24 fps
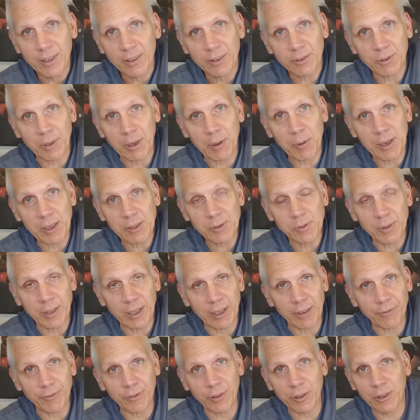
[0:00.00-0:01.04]
three weeks
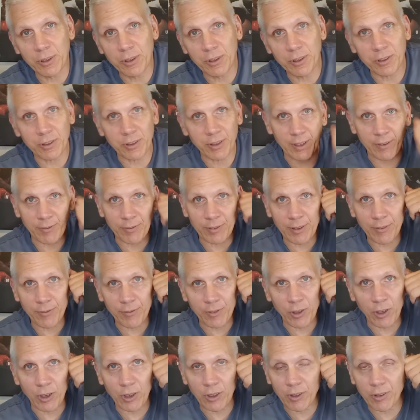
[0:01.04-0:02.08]
without food, or they've lived
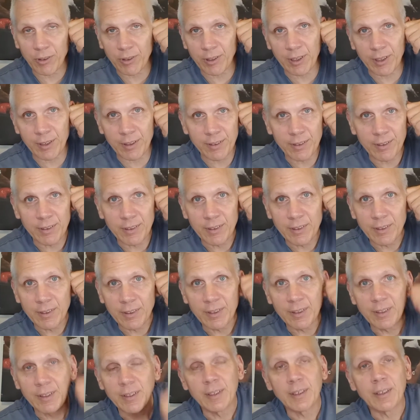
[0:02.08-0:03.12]
longer than
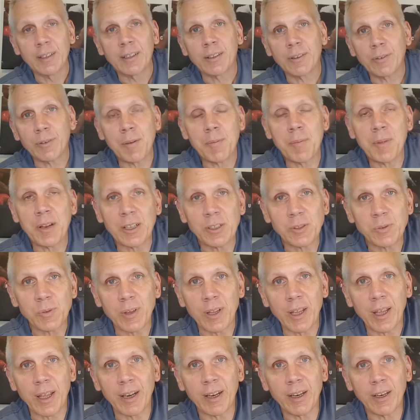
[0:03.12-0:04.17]
three minutes
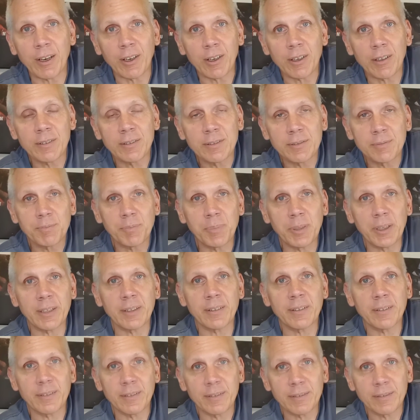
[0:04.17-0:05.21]
without air
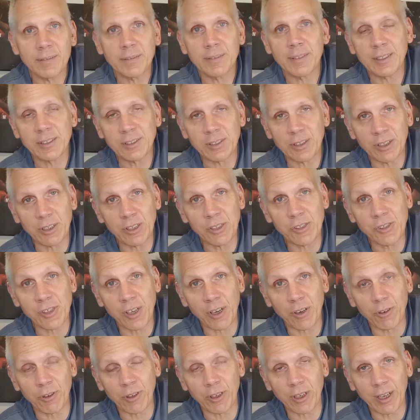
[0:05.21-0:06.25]
it's a good
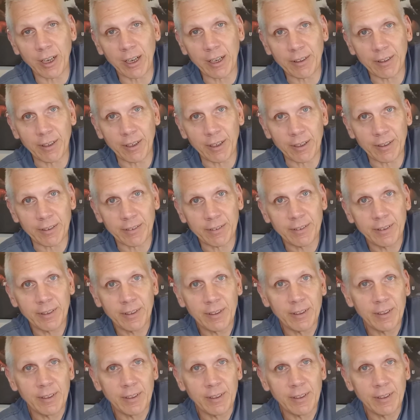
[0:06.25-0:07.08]
general guideline.